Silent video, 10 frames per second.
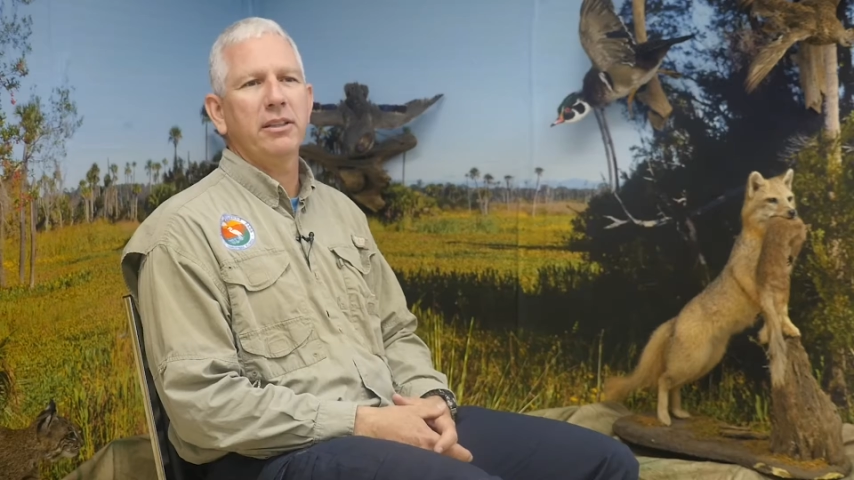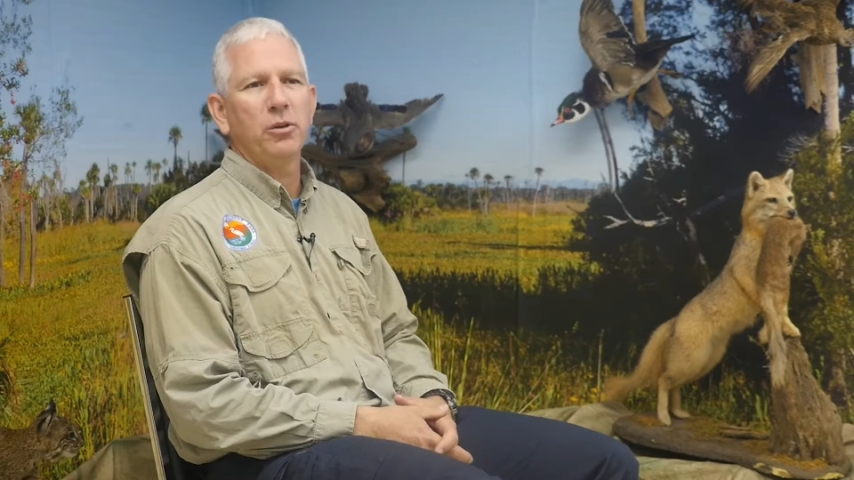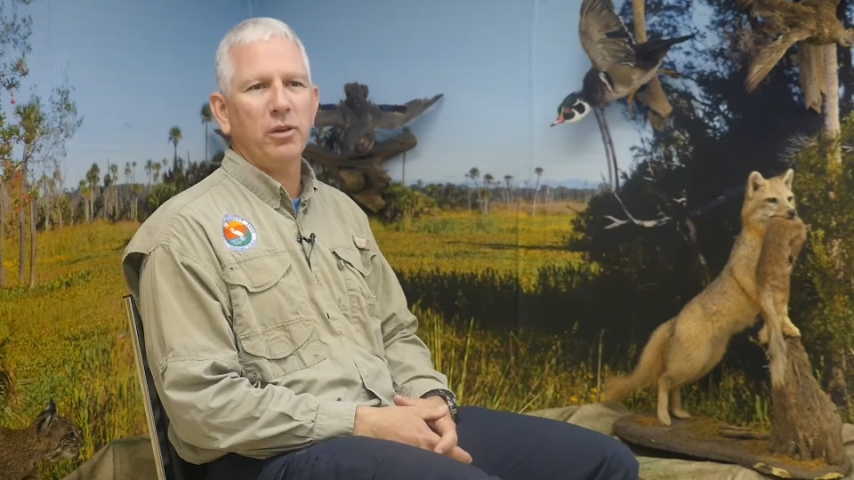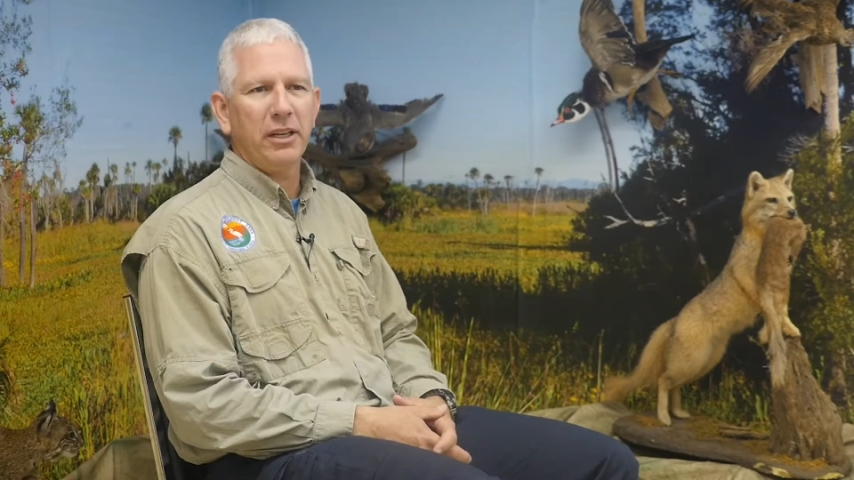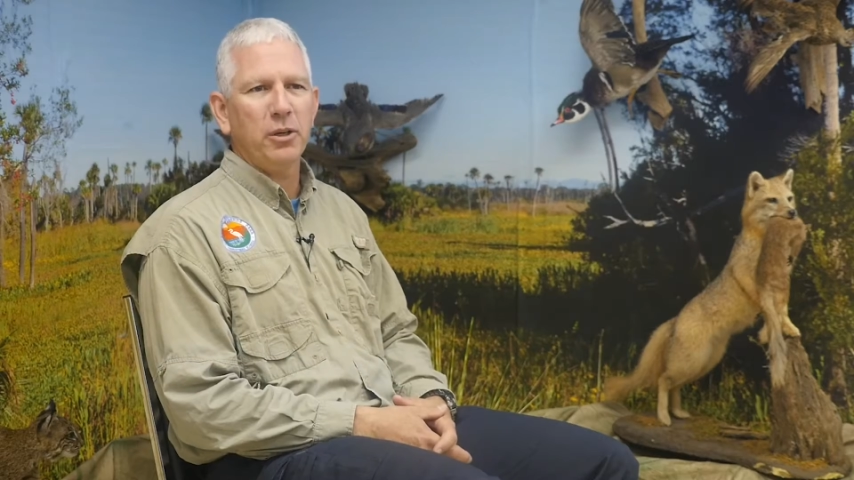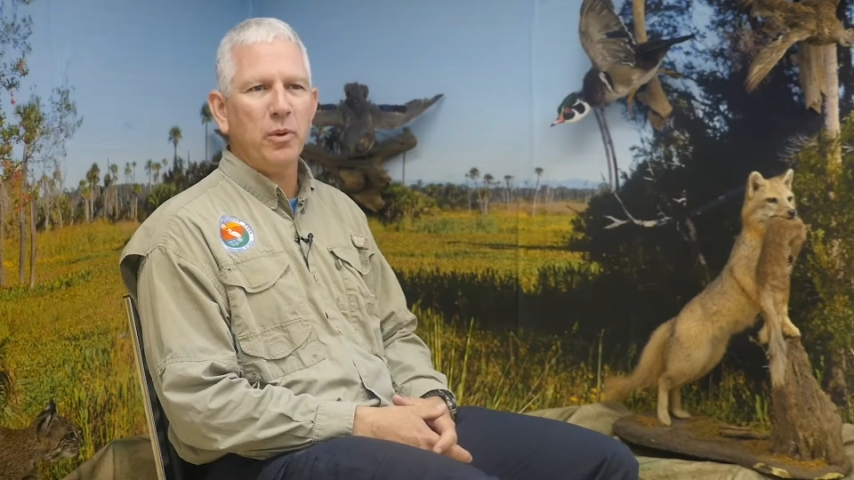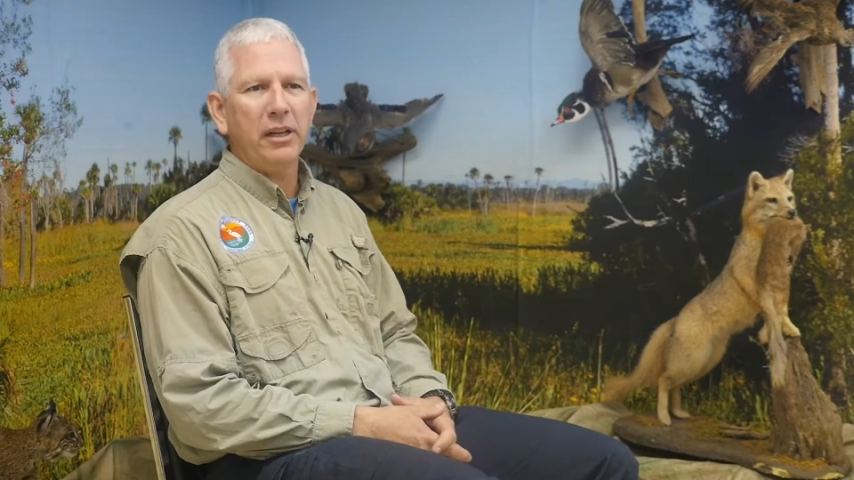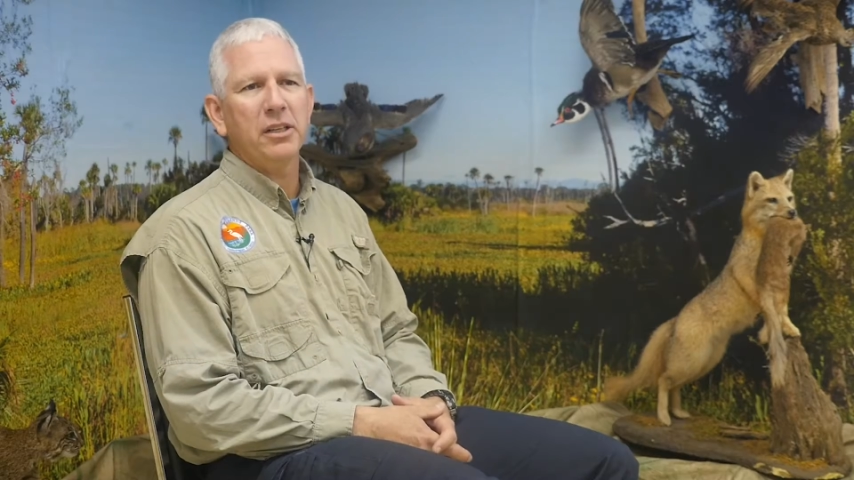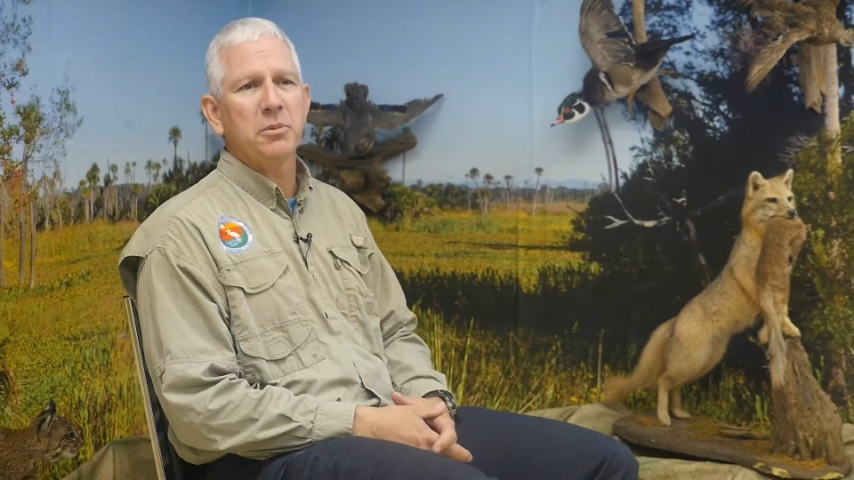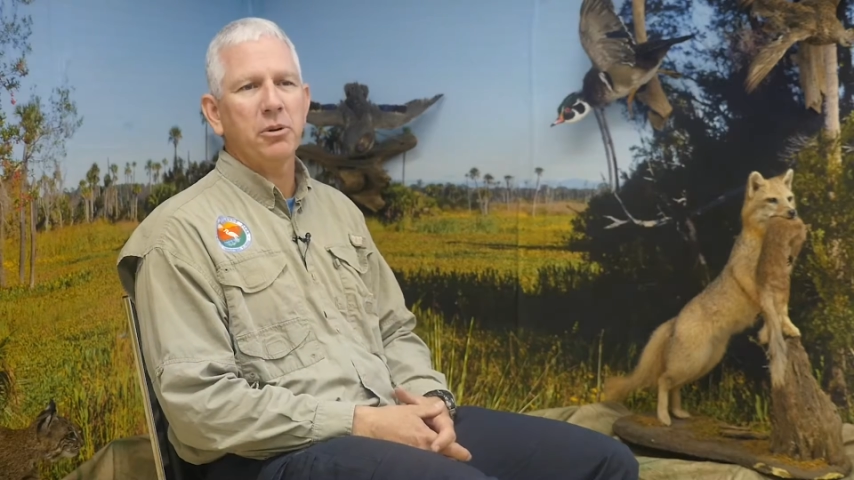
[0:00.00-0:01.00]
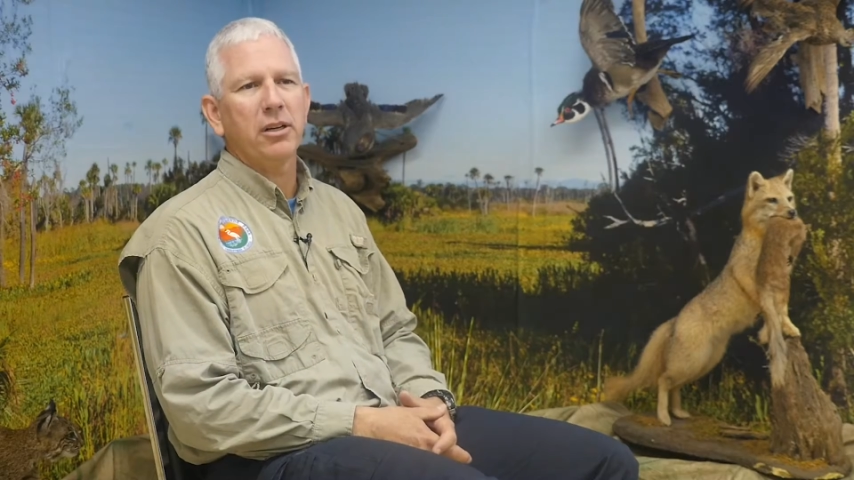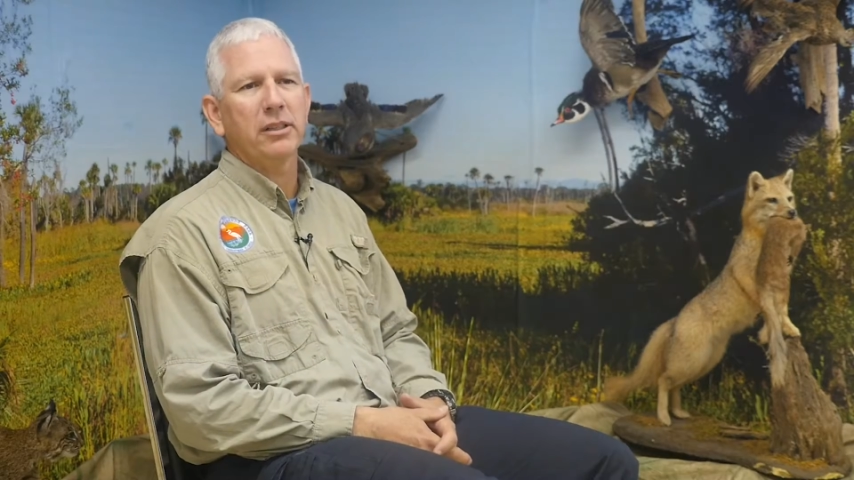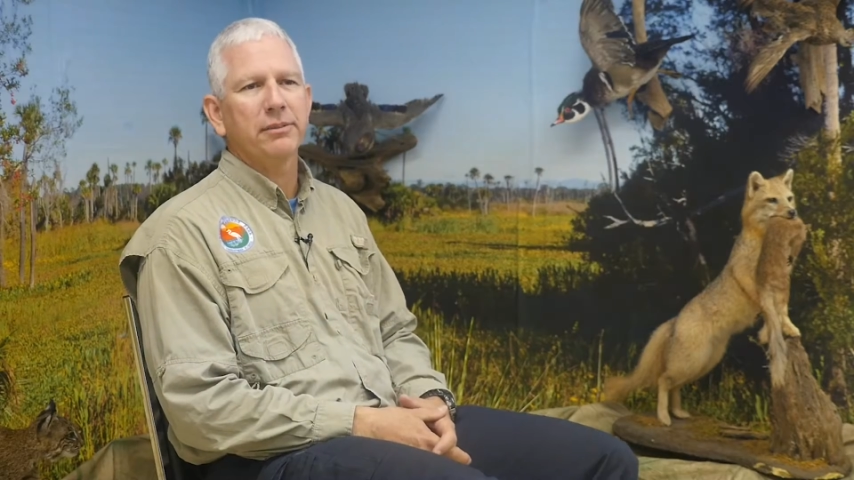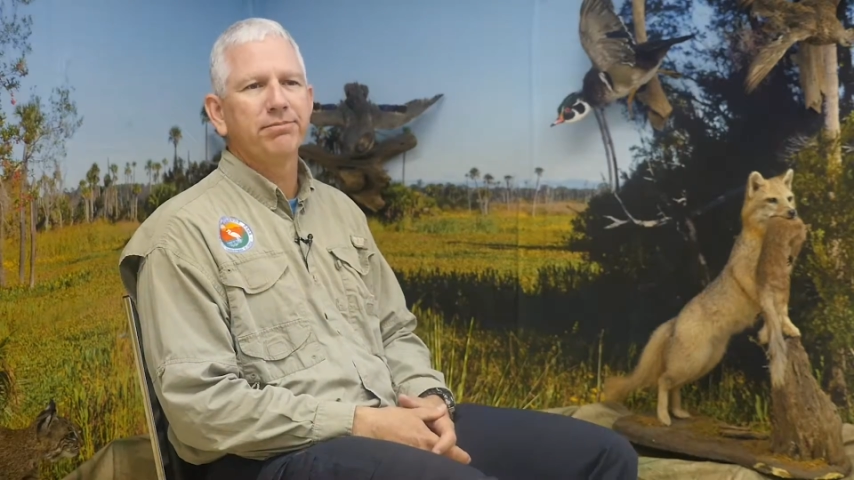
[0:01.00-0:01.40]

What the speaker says: the Orlando Wetlands Park.